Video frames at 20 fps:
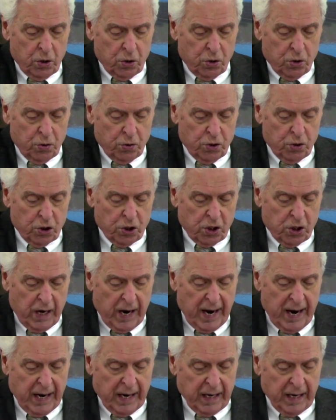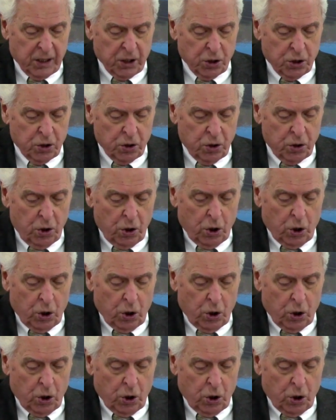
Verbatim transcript: to the skies.